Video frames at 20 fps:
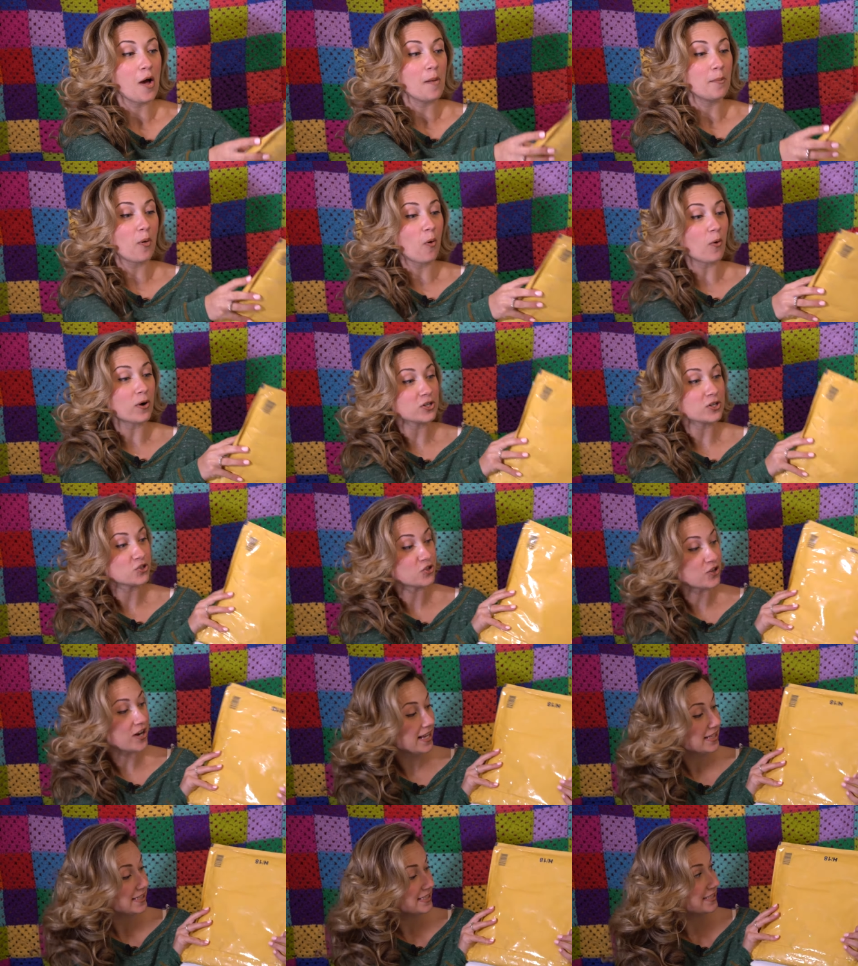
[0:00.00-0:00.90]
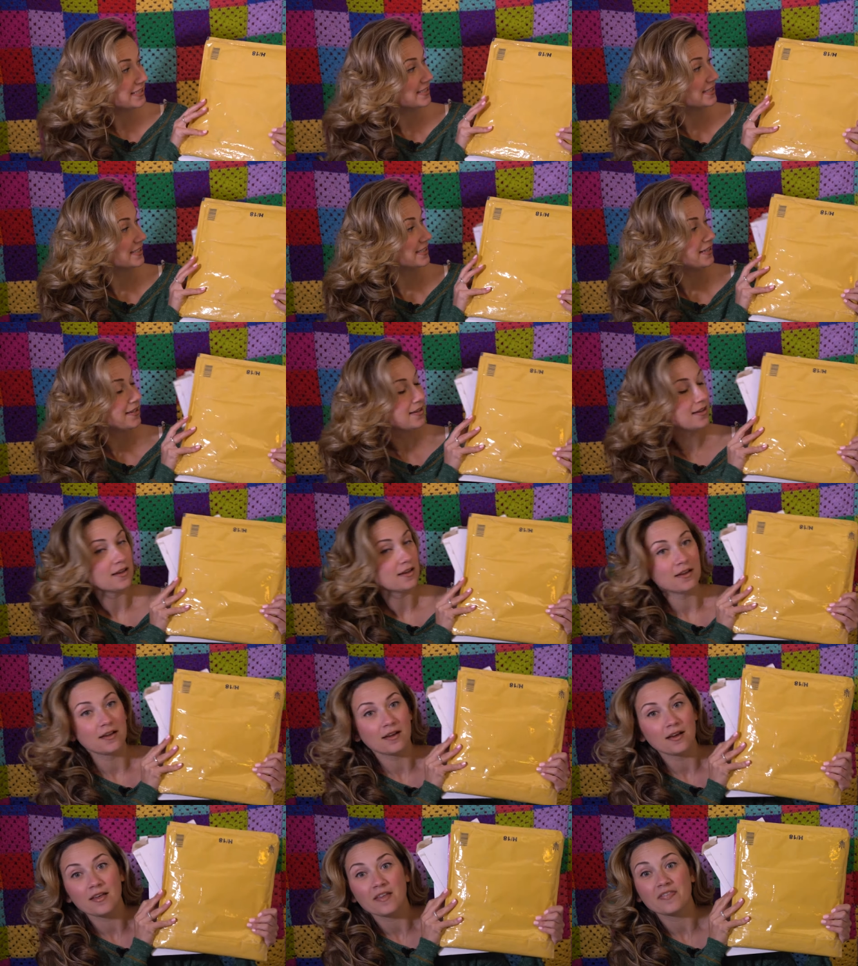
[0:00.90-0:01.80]
portraits
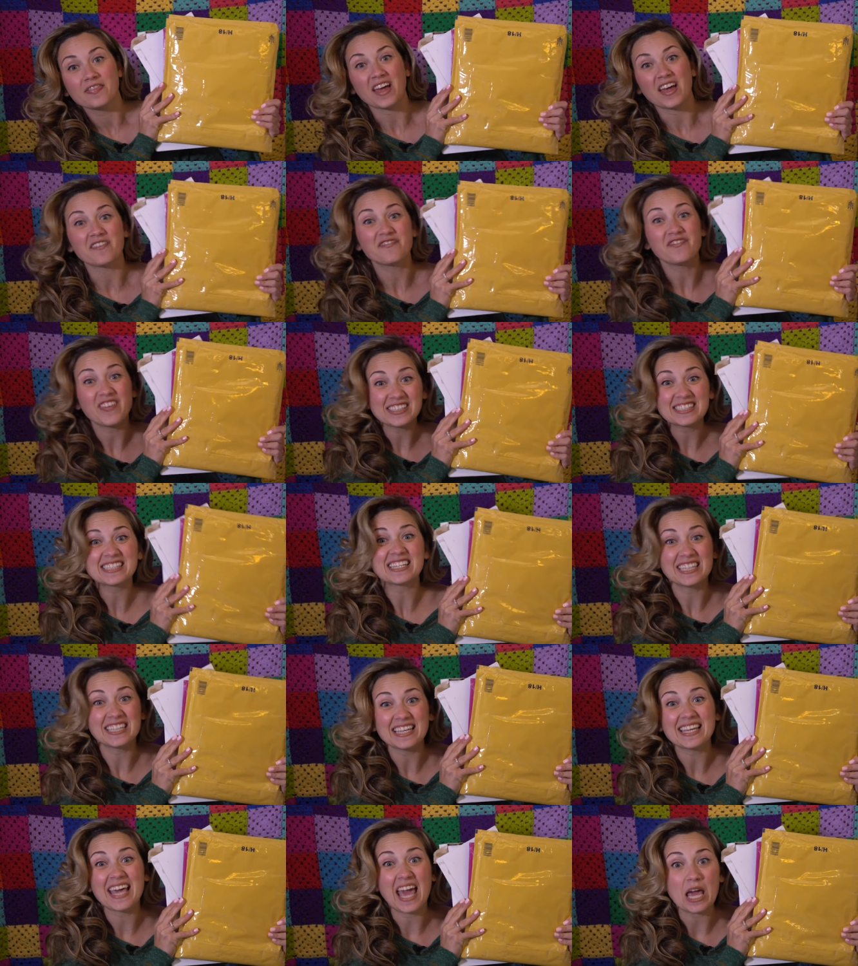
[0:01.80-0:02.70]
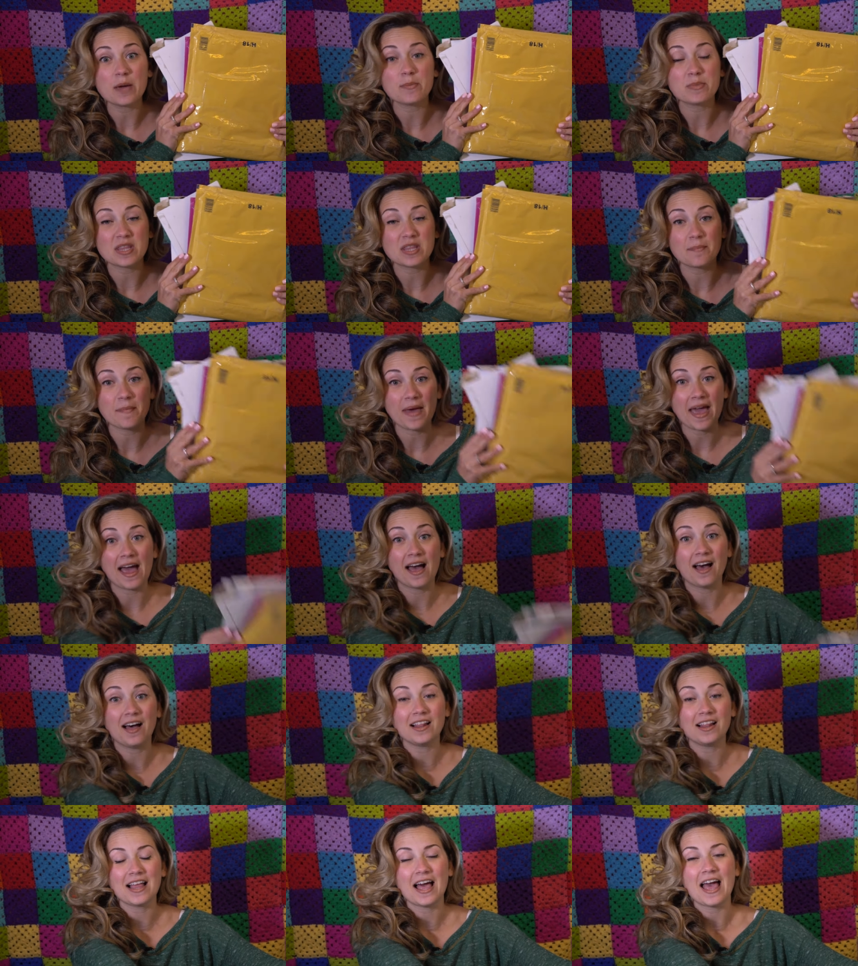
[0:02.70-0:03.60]
that physically came in the
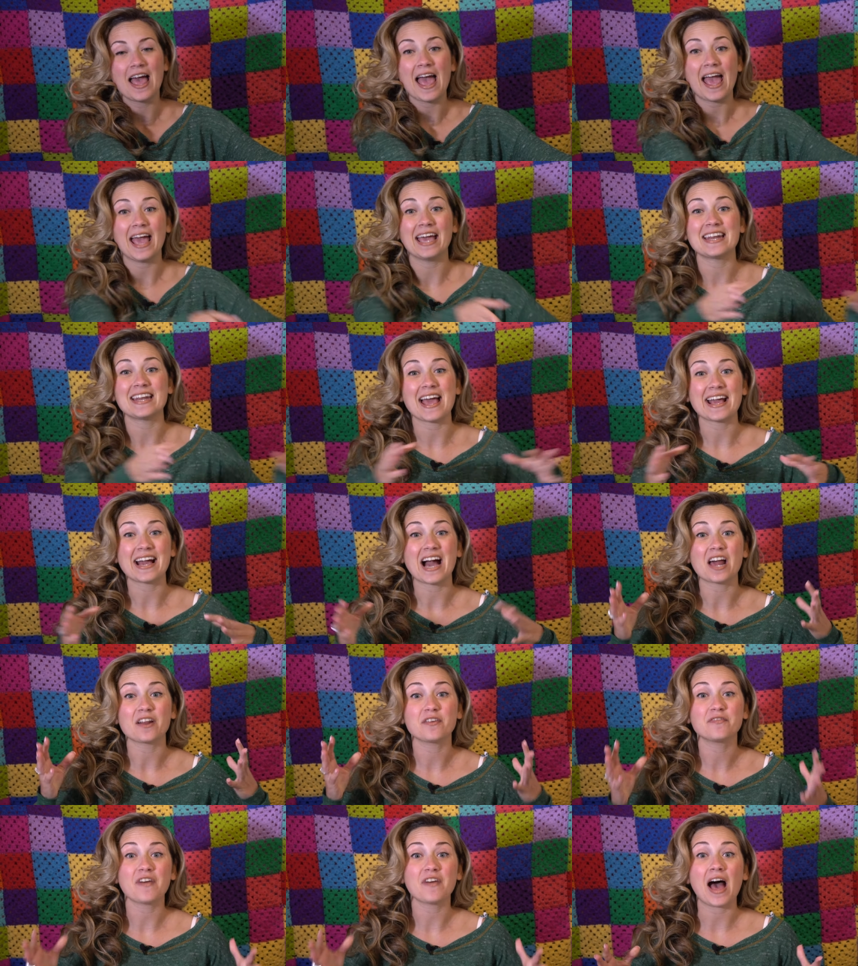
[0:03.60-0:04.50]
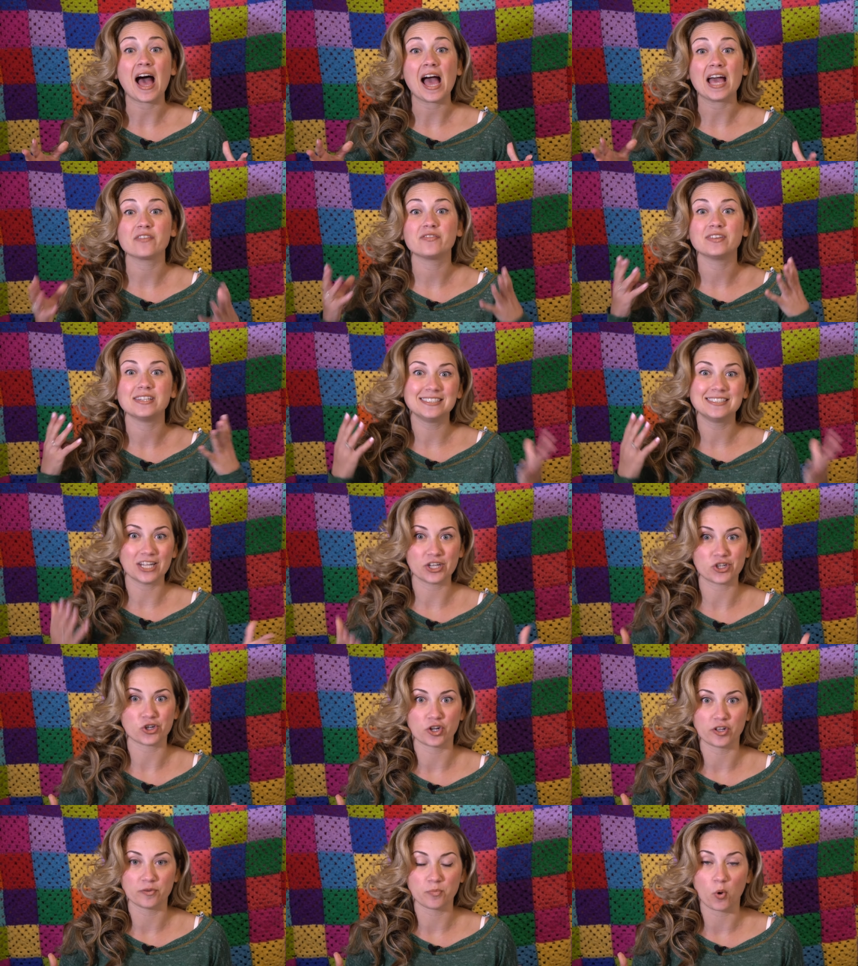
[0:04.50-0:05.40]
mail and I got five
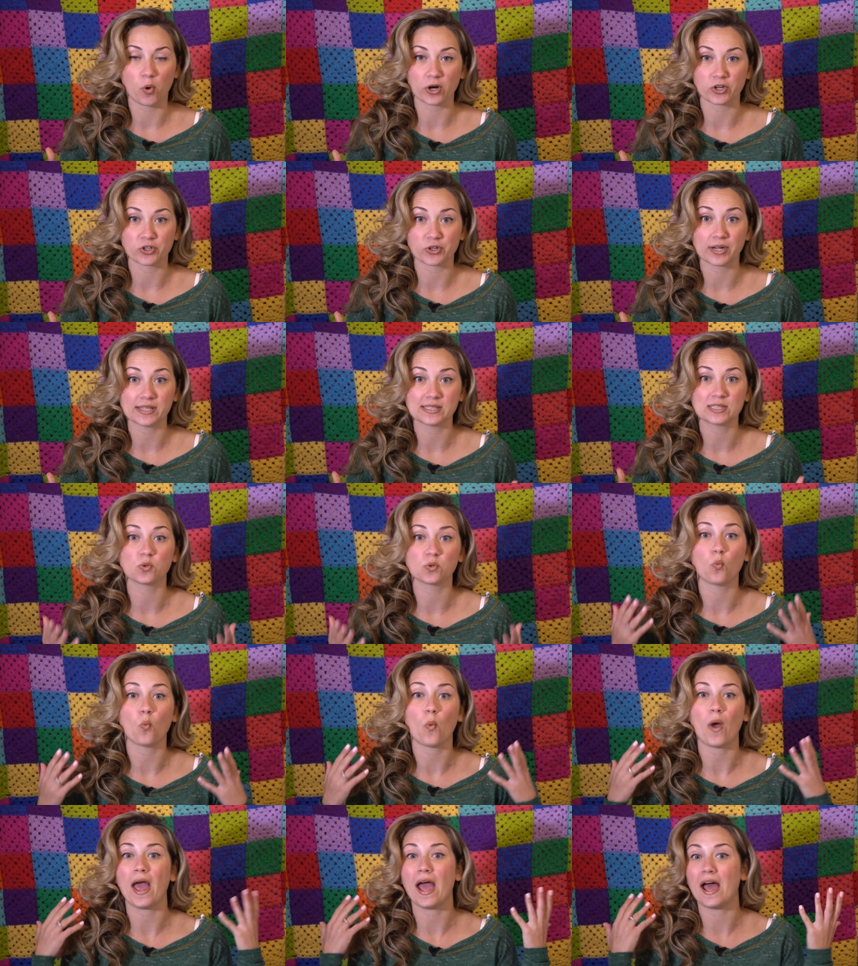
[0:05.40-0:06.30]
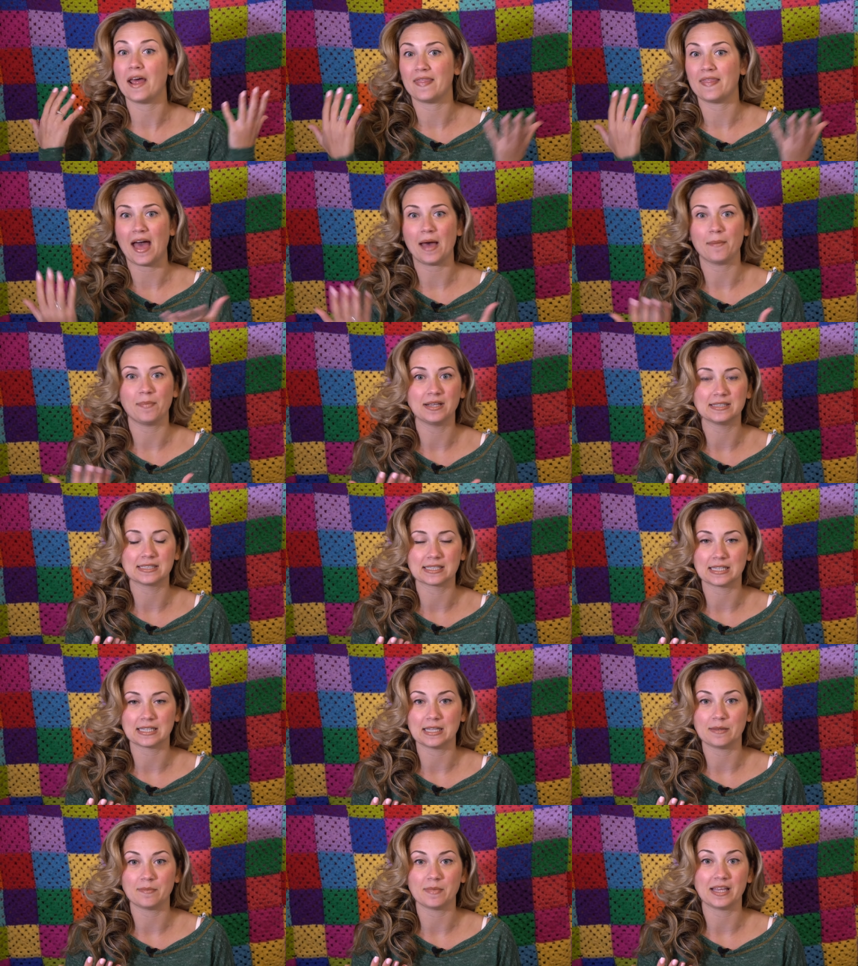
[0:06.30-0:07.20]
digital portraits and that
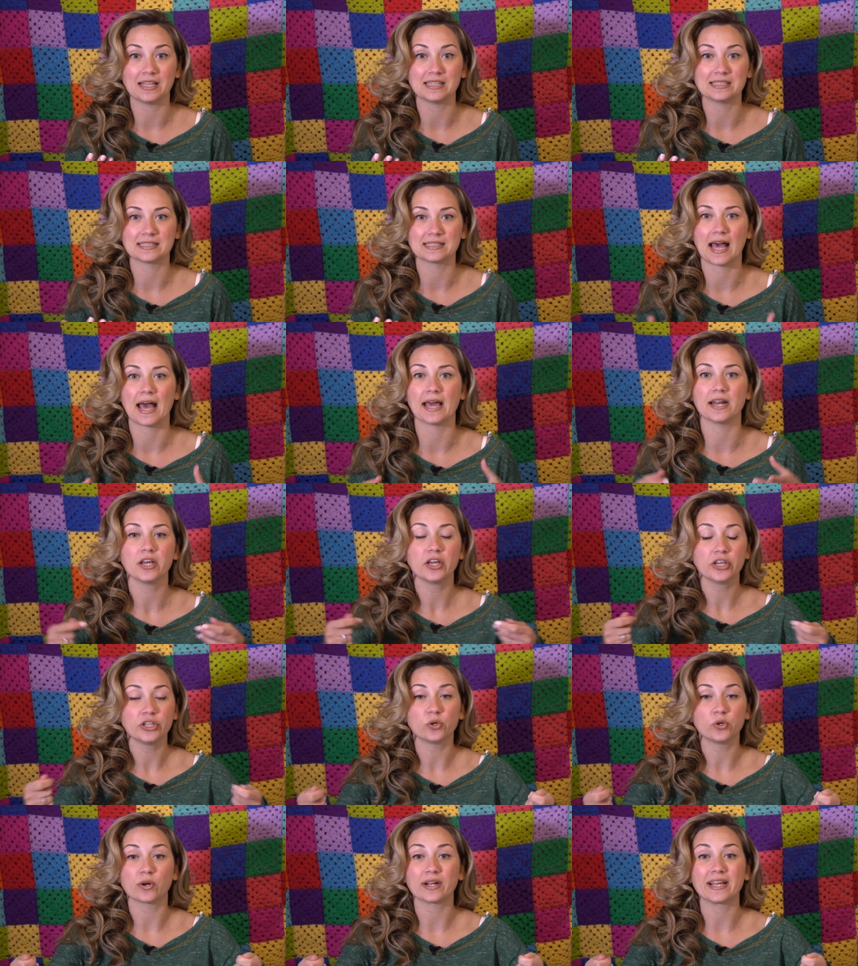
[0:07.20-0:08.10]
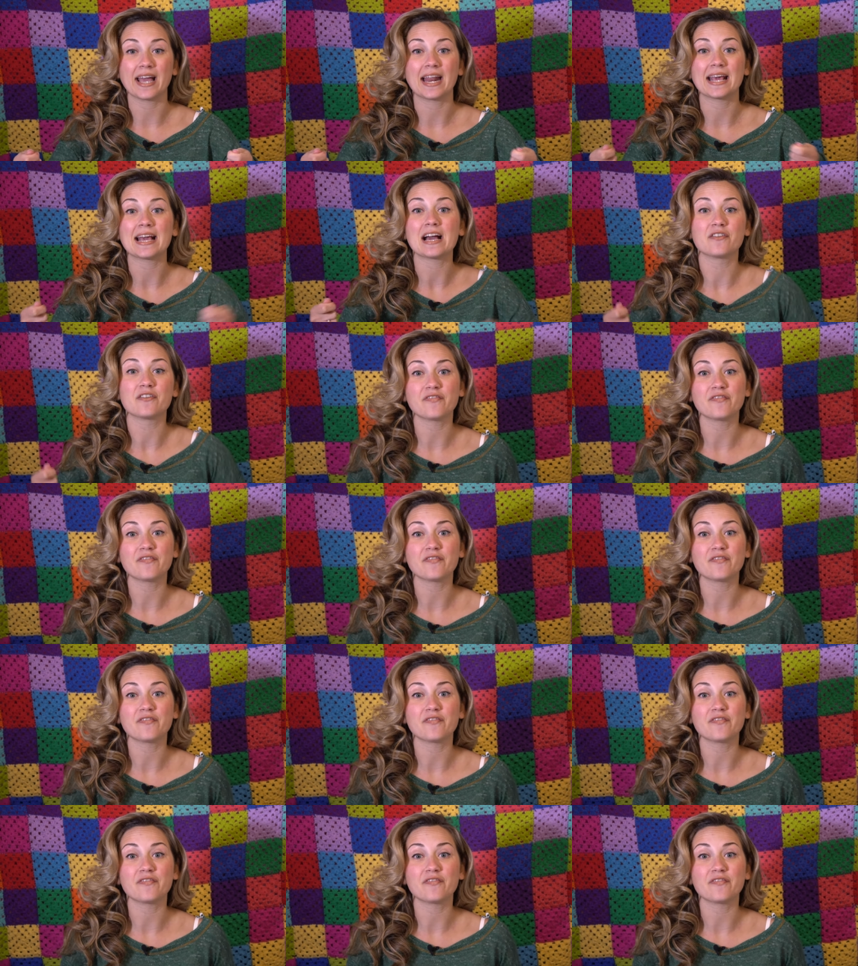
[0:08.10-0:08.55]
basically means that you're getting a